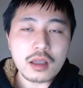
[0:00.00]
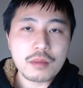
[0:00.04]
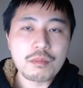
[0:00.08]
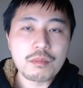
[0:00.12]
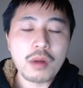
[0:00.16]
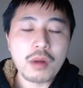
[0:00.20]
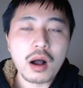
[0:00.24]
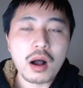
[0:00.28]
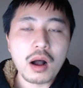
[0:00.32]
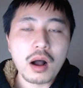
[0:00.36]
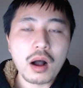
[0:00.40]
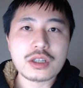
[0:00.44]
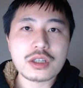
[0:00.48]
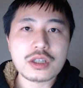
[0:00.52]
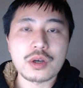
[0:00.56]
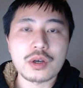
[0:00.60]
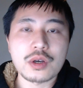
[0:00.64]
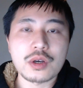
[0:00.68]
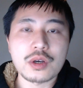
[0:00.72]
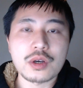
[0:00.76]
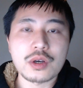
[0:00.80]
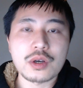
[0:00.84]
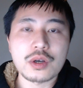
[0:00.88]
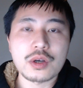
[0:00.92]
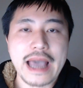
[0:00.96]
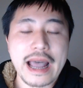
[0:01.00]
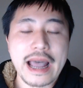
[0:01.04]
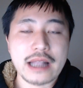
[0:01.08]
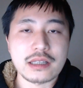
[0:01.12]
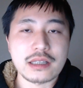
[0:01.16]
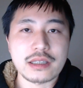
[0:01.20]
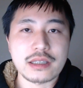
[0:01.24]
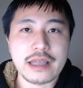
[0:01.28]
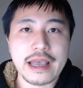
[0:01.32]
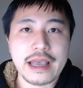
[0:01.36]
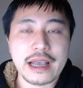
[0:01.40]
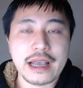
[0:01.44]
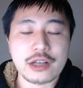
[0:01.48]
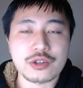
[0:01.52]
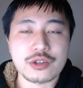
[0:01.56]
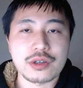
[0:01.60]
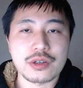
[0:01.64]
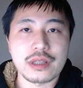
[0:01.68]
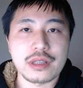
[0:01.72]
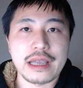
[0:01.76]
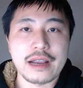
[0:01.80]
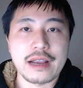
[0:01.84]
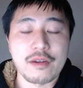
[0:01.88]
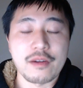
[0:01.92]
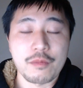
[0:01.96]
but also it just adds an
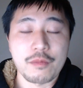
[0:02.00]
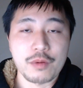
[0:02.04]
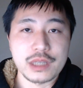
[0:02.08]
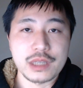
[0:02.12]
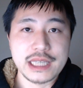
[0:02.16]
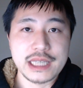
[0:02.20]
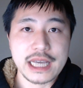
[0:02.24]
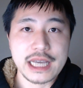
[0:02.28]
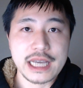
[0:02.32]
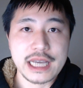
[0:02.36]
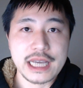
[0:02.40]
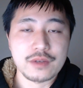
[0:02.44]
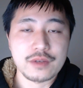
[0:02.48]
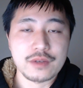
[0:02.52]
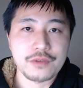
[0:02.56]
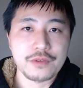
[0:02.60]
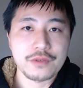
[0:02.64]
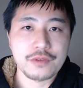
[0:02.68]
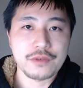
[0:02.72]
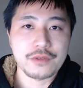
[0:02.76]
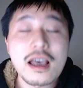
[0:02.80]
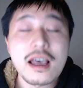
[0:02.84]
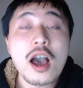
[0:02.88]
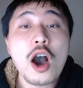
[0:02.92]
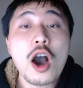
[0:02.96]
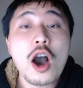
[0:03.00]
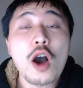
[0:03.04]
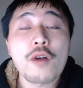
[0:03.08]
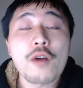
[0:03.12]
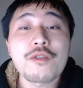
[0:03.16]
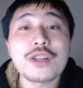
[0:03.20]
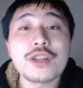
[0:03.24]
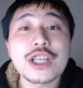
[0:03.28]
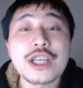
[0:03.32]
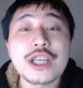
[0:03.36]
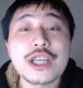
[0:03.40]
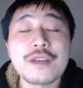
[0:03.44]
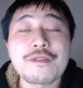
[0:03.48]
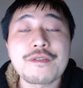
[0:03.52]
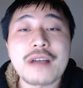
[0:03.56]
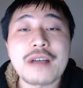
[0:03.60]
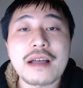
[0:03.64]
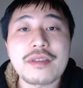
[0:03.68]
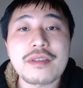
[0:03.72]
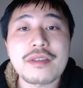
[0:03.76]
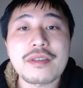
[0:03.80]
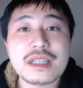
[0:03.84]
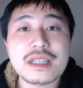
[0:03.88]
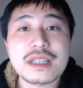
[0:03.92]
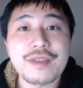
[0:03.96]
extra layer of protection for you. Hopefully you
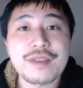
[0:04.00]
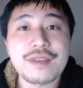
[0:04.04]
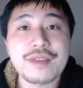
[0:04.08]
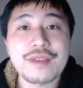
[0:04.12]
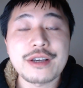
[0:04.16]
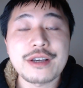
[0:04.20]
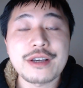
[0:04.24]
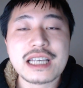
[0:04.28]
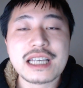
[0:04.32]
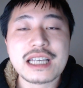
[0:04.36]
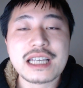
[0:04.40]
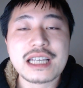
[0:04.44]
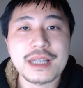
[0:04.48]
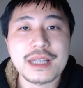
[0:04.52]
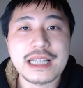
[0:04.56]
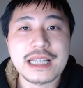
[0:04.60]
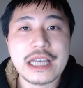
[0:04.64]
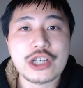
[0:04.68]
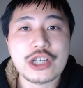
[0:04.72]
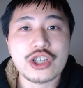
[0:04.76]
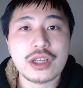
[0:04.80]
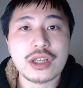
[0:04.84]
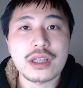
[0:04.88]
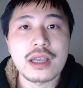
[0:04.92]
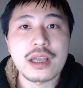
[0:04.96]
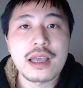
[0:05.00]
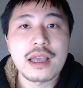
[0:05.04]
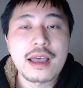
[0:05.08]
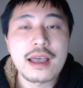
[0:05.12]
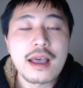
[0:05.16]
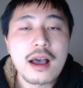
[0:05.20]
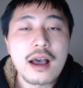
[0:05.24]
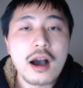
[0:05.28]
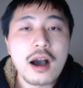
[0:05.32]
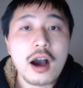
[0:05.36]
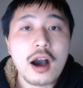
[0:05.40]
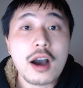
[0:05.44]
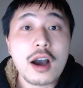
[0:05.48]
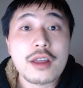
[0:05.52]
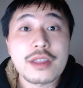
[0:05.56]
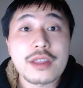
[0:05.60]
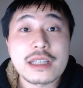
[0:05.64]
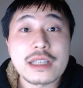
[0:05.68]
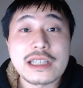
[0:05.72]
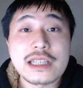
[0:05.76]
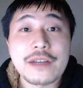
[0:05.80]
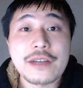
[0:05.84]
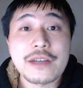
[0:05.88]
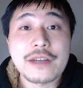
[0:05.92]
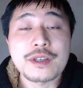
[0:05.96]
found this video explanation on the
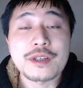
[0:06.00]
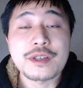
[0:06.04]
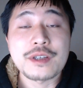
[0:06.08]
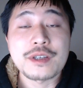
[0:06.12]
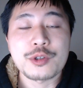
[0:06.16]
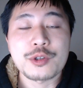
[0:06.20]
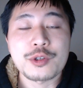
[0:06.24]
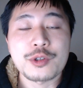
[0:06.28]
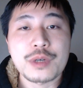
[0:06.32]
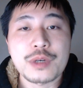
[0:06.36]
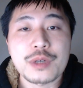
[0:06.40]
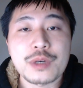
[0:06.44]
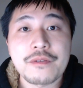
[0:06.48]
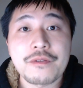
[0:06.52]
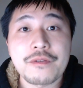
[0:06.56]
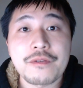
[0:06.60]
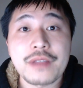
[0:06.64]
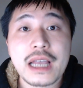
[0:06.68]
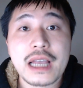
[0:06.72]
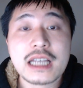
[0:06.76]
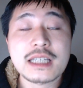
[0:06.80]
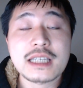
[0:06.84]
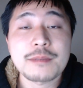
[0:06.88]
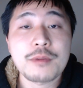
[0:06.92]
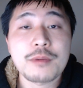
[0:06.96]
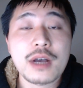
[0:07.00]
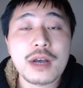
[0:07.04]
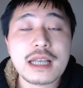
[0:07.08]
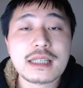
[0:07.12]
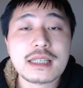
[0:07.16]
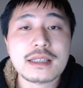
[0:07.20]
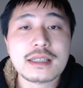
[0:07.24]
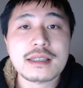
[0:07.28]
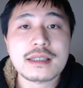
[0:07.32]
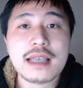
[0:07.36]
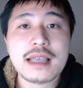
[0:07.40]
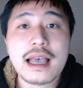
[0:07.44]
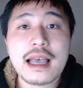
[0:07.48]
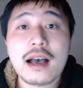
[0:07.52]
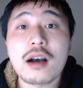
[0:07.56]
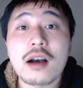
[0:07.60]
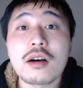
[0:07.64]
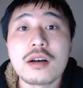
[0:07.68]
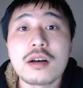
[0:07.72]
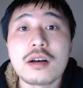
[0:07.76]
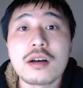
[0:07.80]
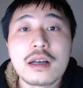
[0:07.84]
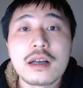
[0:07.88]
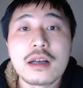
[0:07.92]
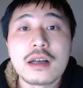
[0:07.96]
difference between flexible
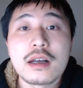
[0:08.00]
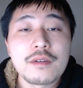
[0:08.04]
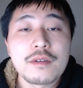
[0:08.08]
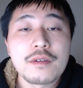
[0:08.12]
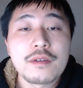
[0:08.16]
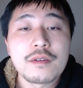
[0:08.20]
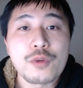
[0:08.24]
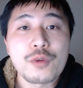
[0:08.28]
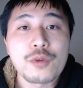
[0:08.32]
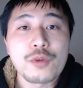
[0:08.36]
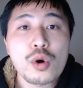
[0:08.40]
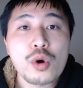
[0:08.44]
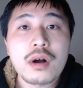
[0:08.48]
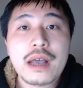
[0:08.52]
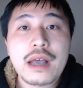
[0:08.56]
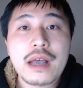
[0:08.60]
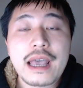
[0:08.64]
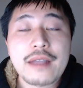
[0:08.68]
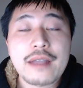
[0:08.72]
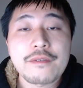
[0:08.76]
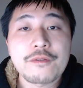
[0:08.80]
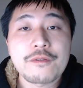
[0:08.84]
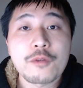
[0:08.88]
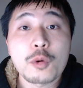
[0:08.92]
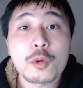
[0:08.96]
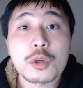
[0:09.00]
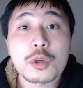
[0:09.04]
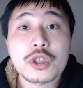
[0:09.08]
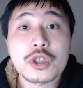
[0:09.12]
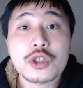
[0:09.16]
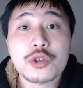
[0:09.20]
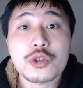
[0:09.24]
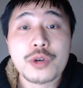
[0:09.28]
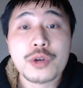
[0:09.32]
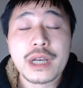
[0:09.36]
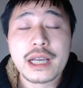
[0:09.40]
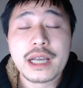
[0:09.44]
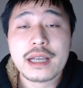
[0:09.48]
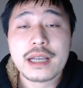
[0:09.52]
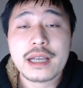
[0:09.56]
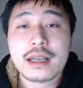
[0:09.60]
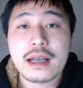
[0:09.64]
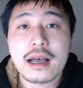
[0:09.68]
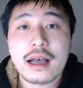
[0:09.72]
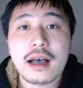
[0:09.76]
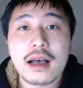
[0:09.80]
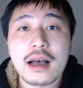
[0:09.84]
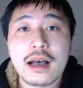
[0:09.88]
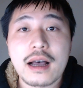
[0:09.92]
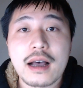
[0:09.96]
SSL for and full strict
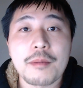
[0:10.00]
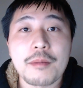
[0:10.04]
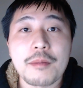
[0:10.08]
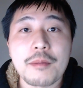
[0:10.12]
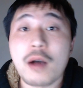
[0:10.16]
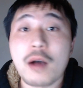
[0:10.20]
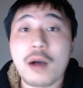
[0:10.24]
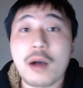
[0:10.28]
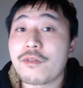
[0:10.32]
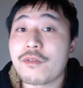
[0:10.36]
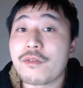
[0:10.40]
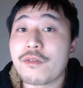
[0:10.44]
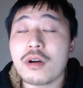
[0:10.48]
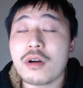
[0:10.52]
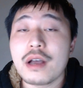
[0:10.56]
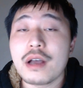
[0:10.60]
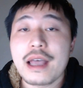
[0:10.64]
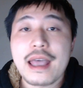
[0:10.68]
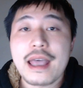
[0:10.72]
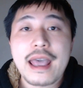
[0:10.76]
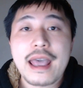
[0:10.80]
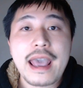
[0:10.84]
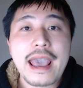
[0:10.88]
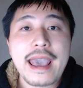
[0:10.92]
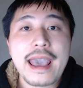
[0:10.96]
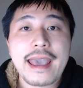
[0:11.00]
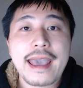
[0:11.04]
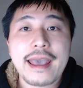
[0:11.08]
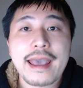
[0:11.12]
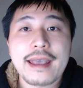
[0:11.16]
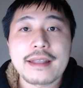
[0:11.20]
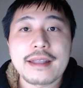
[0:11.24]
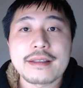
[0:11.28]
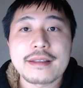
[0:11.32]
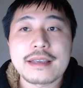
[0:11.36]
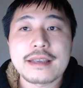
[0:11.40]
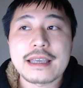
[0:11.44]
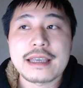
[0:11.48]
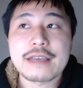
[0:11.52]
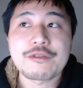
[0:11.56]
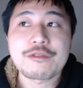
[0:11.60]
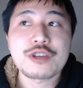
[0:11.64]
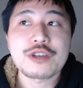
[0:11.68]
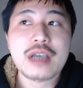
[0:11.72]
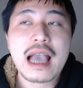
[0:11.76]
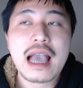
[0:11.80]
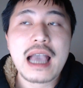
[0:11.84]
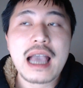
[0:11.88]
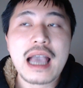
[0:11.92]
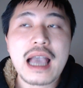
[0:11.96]
uh, helpful. And if
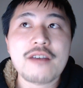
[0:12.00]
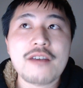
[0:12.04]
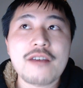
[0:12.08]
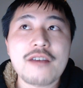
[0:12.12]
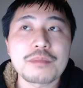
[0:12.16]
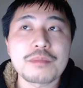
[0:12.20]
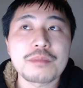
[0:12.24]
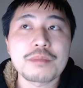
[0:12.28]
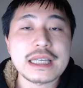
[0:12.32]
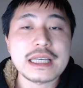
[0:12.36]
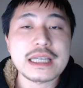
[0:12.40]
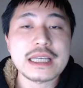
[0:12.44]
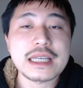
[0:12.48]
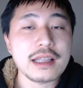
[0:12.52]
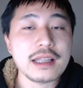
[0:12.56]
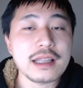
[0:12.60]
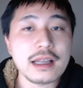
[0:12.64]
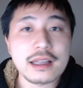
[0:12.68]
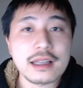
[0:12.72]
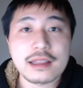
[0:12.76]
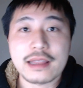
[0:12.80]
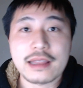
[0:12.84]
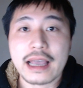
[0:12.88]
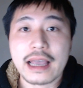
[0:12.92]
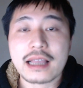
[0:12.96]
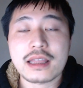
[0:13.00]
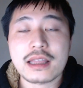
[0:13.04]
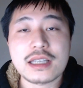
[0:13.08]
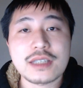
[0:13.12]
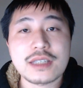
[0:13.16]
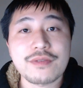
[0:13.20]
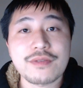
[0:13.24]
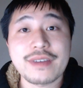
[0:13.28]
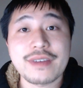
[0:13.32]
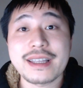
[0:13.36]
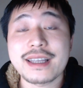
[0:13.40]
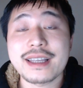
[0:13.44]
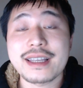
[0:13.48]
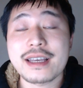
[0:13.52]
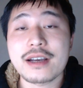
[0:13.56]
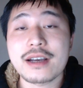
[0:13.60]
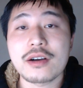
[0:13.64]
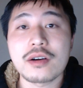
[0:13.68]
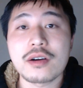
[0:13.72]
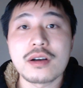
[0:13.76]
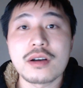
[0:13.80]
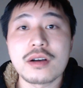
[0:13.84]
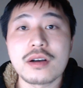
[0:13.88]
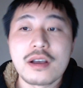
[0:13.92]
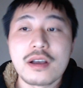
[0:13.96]
you have, please like this
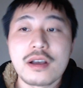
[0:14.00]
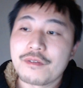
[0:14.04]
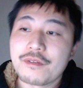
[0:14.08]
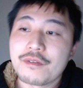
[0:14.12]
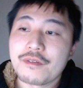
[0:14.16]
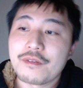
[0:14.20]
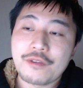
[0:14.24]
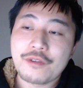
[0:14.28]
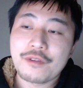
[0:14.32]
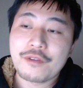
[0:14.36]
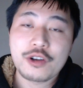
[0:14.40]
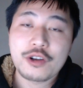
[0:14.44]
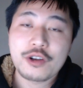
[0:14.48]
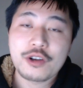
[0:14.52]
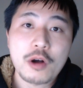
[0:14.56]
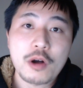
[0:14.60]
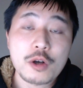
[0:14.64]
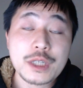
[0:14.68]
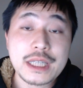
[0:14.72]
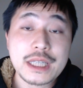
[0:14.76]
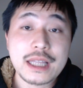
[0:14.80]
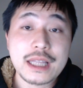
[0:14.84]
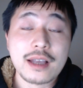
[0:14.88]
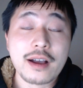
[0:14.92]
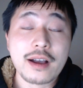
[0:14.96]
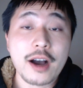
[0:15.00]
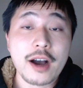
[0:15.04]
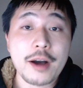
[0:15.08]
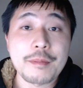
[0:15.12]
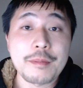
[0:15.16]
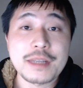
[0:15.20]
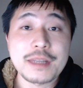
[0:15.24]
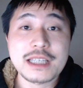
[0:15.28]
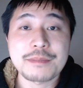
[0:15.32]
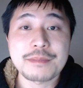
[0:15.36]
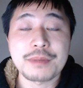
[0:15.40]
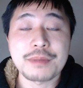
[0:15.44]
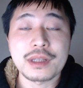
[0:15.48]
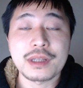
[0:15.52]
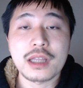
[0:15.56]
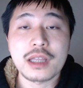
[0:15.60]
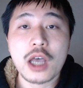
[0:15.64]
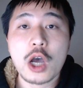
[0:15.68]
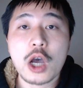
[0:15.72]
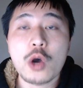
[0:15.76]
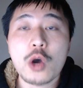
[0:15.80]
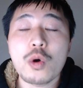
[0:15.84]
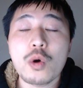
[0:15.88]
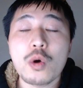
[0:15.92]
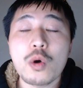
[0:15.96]
video. Feel free to post in the comments
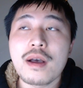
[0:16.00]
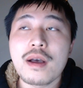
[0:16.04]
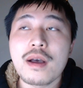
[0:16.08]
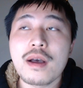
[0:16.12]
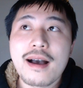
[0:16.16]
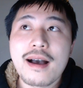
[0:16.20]
below.